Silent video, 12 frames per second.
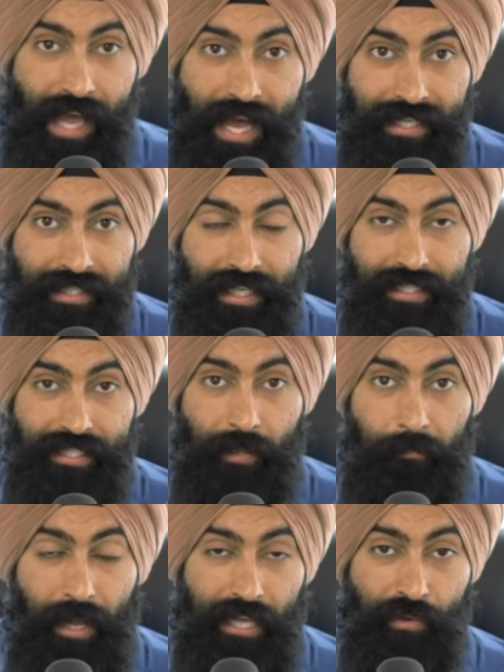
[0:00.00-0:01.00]
assets
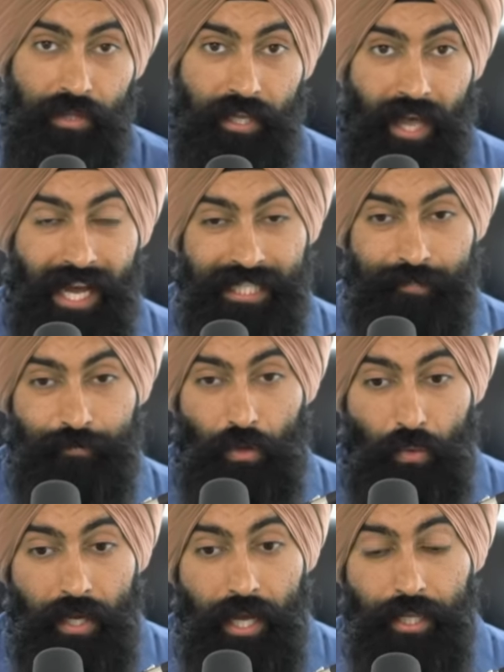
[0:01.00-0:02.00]
that pay you with cash
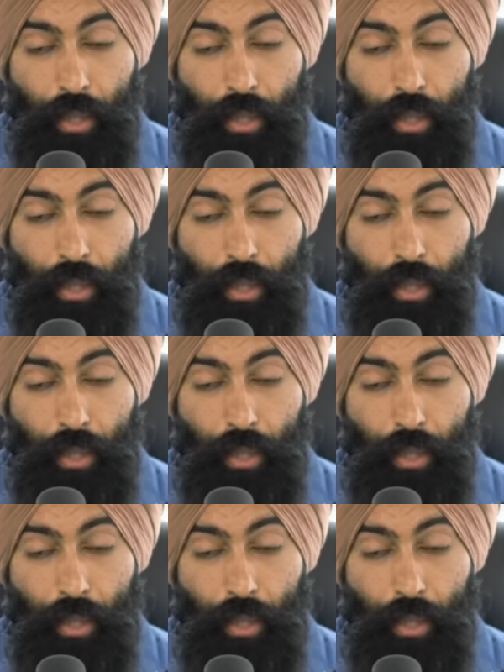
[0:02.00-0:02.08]
flow.